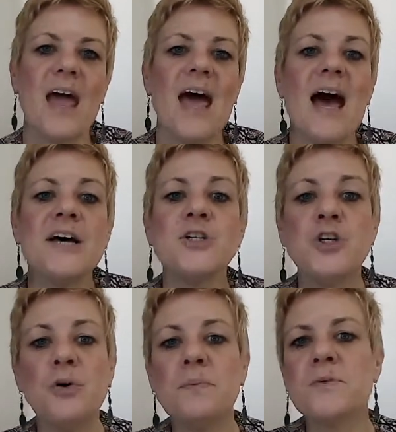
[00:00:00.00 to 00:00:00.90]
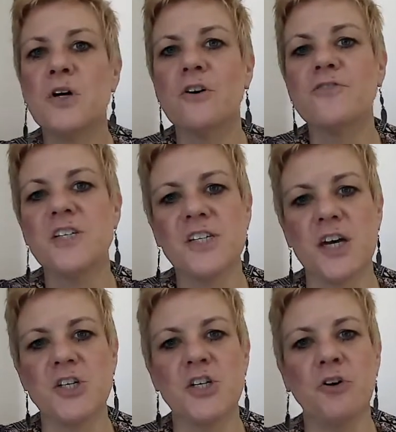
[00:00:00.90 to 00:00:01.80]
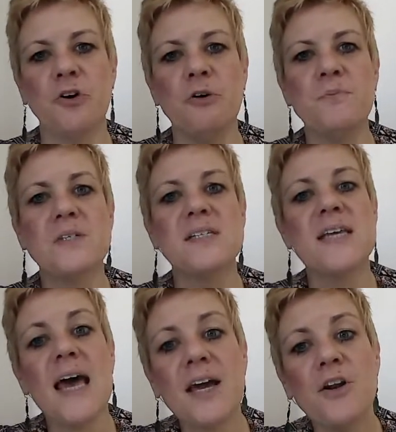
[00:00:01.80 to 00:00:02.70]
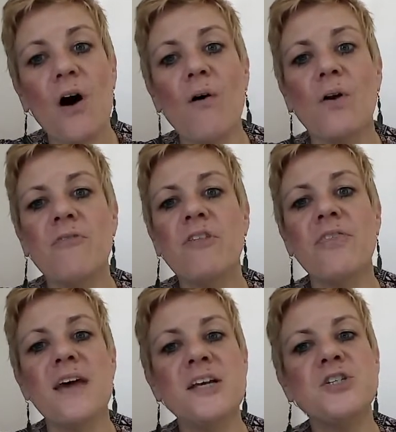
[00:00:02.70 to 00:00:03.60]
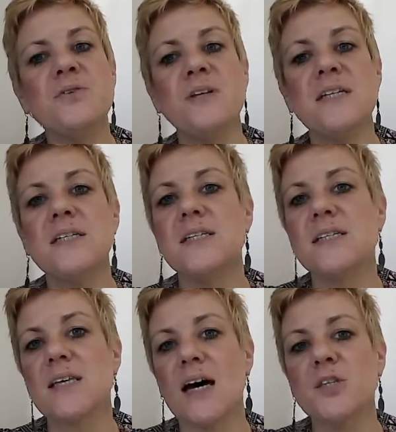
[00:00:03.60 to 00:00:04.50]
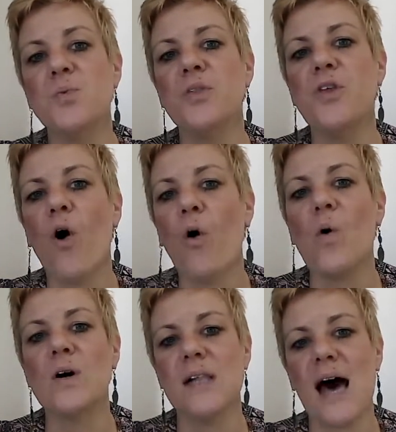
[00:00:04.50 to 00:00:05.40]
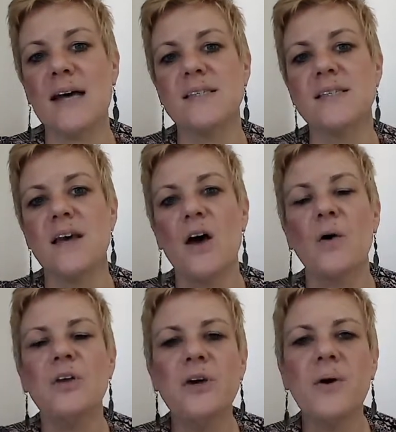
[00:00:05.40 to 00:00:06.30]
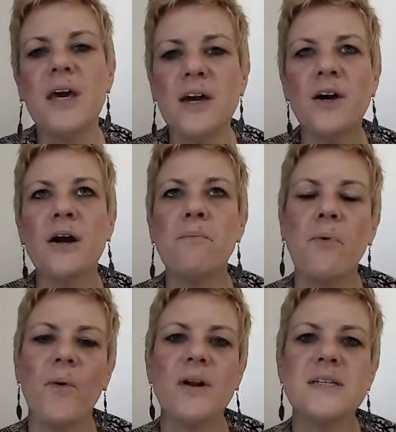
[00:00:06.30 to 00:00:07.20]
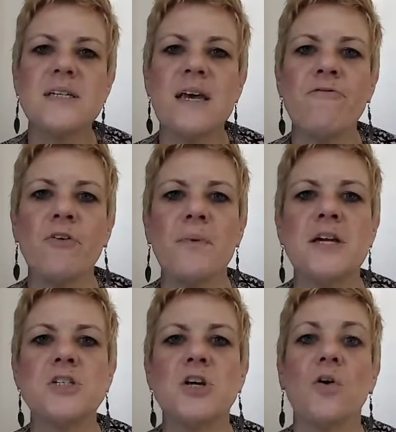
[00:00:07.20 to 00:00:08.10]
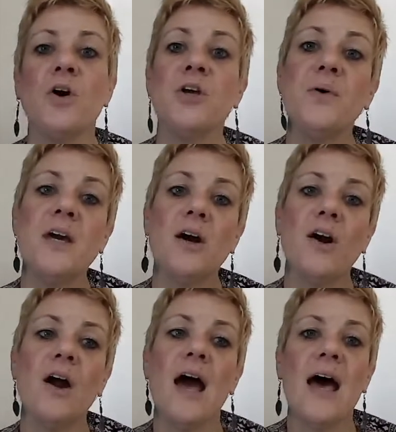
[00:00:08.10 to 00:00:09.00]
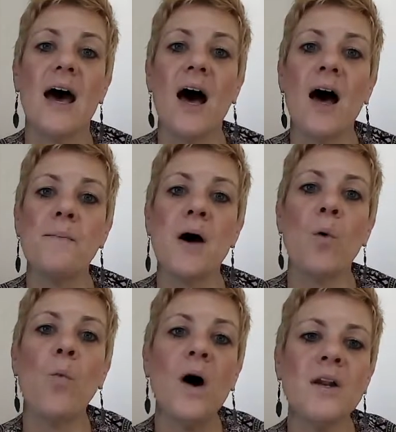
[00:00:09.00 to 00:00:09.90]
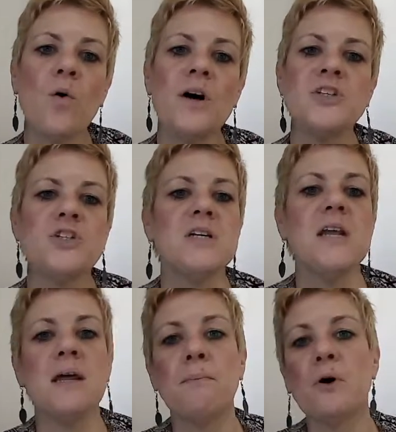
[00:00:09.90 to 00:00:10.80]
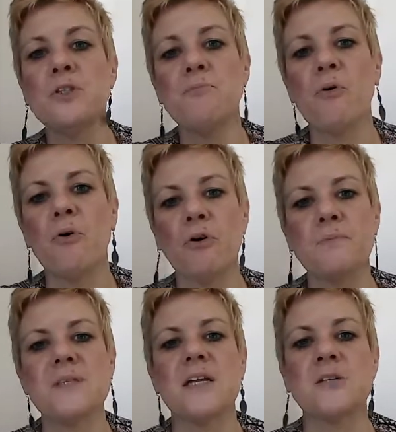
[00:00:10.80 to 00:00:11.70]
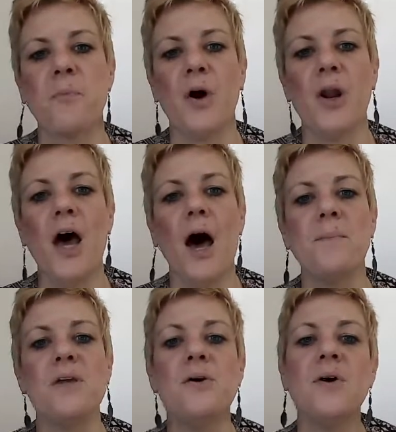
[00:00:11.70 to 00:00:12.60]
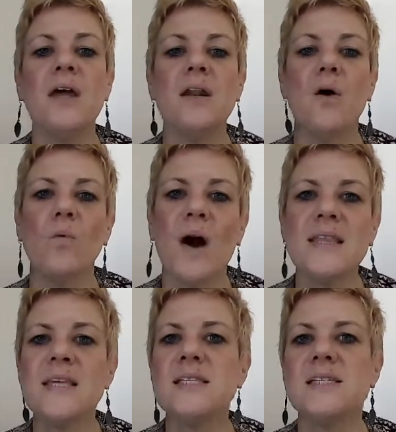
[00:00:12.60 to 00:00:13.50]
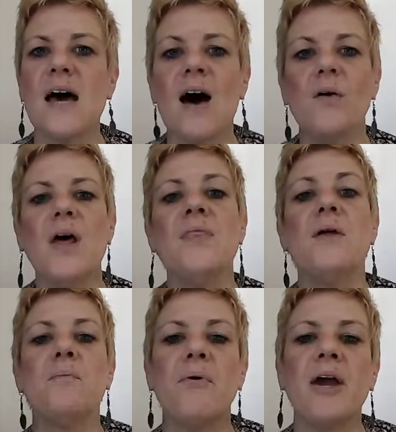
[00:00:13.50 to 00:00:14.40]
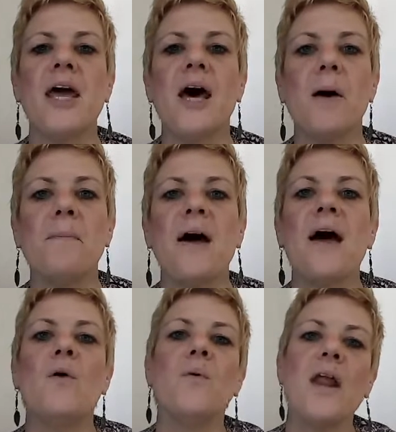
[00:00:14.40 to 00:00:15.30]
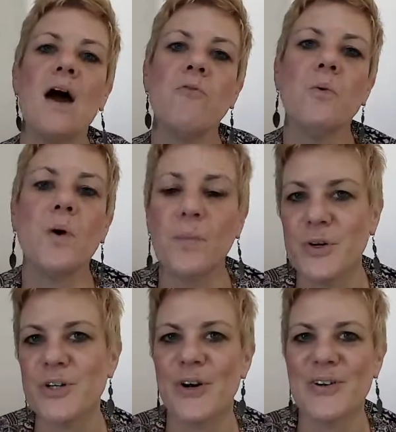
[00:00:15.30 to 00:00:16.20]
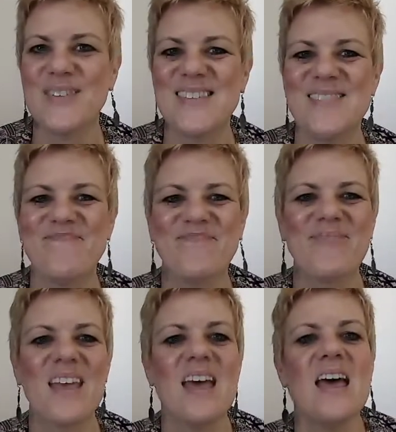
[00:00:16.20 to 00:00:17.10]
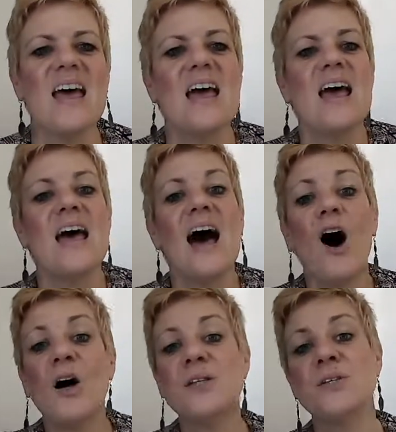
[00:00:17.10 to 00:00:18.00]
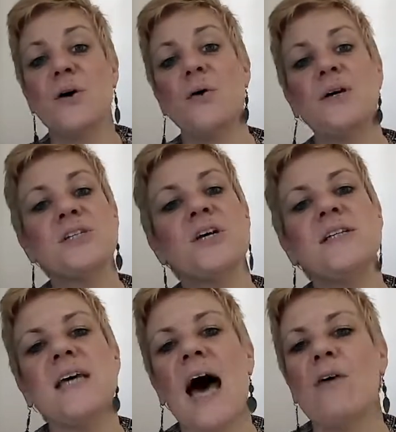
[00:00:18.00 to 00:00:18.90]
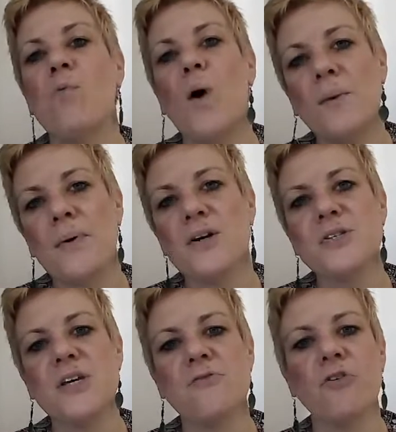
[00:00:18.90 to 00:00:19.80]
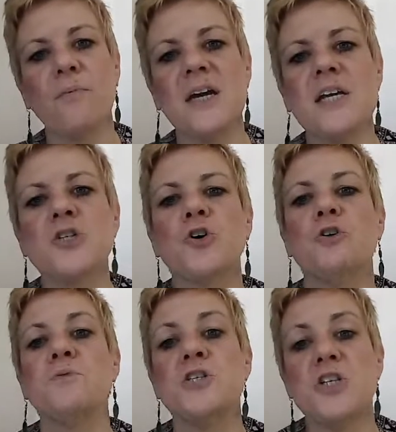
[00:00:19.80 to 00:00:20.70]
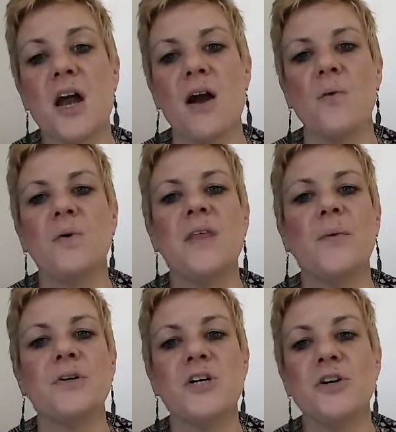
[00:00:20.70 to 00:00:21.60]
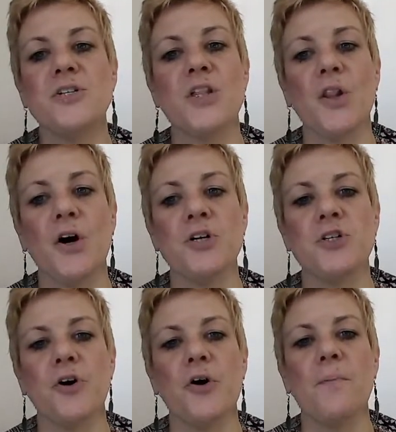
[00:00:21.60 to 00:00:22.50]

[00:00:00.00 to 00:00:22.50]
As you observe discussion groups, take note of the things you need to discuss with the whole class. When you hear important information or you hear one question in multiple groups that's brought up, you can write this down and then bring it up when everyone returns. Also, it's good to have one person from each group share when they return to the large group.